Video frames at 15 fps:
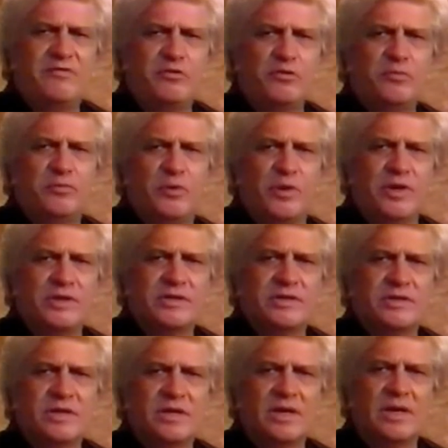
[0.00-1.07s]
viewpoints
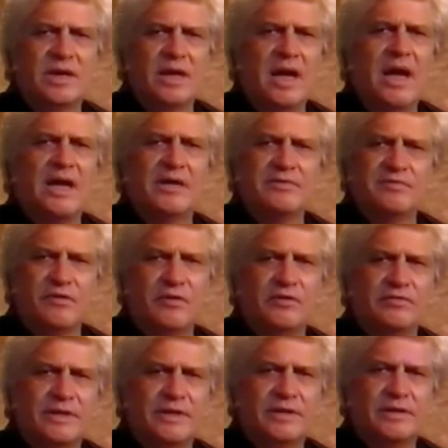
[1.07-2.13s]
are
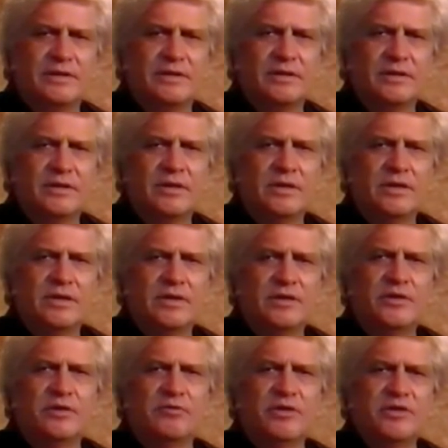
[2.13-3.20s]
involved here.
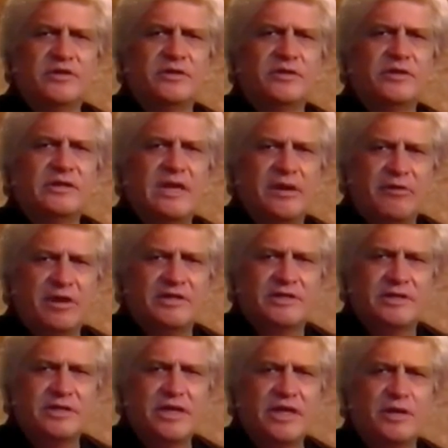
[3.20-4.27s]
The original
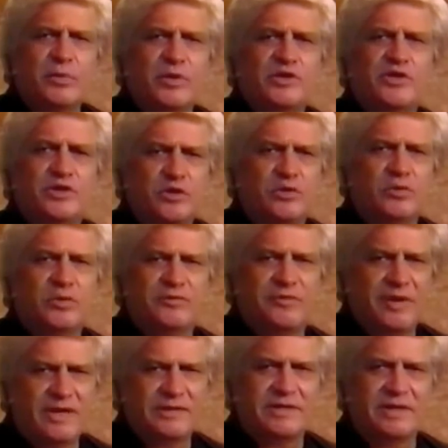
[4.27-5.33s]
direction in which you were
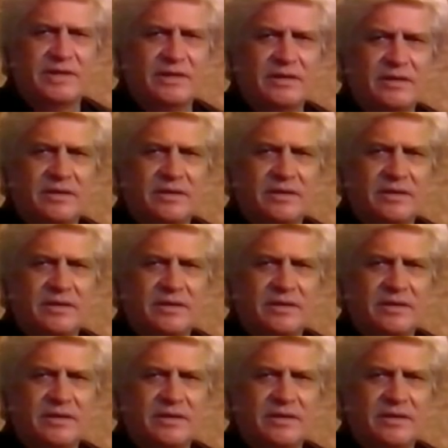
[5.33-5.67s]
facing,